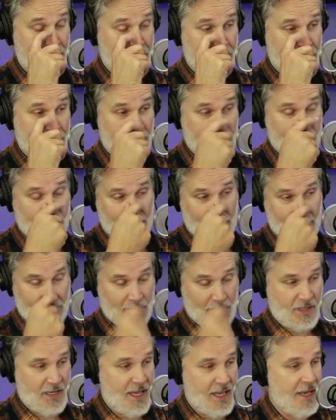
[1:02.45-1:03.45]
Wow.
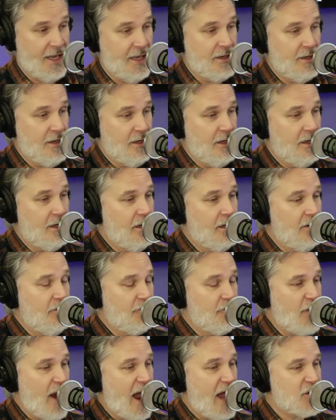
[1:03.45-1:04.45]
And uh, a
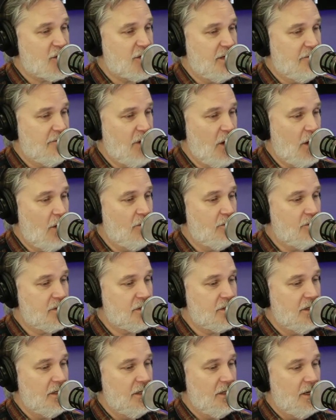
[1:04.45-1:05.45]
fraction of those
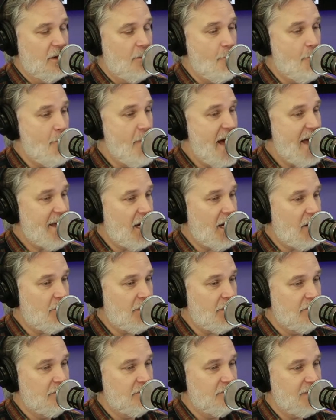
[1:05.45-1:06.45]
met up
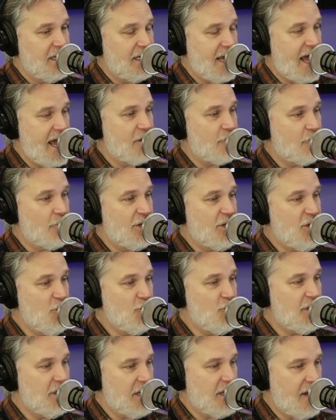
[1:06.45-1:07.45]
and had a reunion
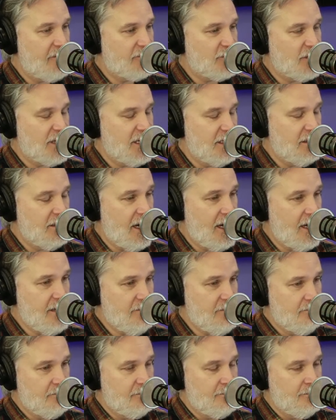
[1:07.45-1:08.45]
after he died.
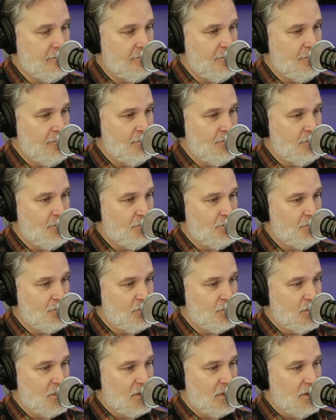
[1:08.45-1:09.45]
Damn.
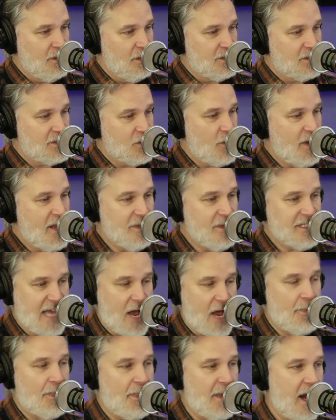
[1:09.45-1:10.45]
So he was out
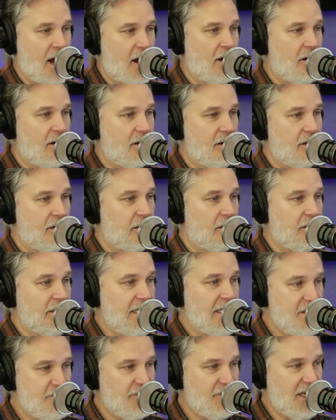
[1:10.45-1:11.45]
there
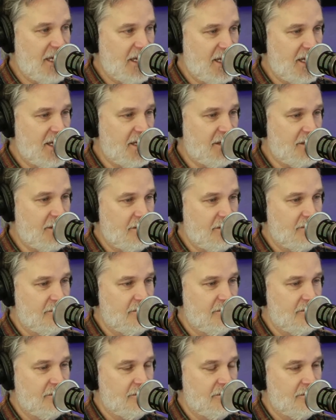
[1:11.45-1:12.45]
leaving it in,
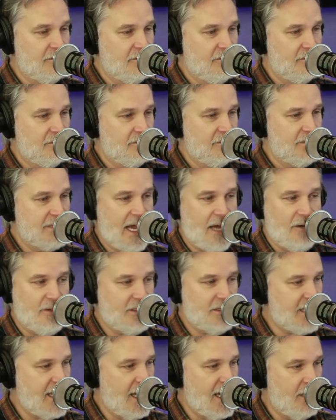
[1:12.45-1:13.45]
town to
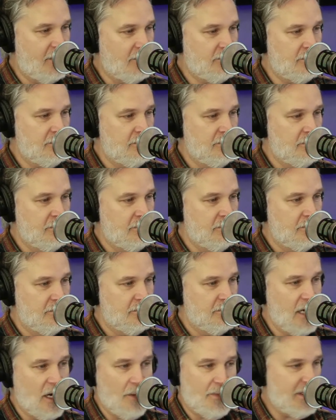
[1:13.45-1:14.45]
town,
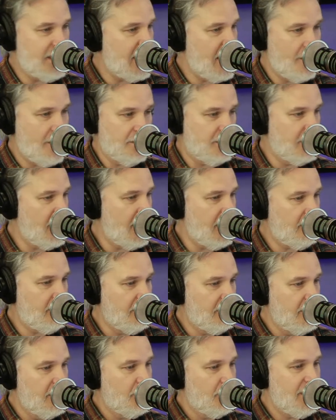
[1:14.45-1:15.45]
up and down the dial.
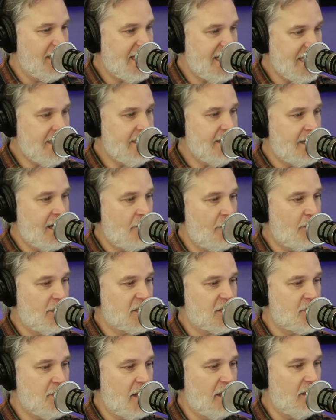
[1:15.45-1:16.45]
But he did I Put a
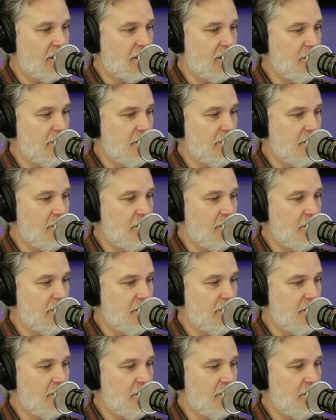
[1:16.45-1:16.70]
Spell on You.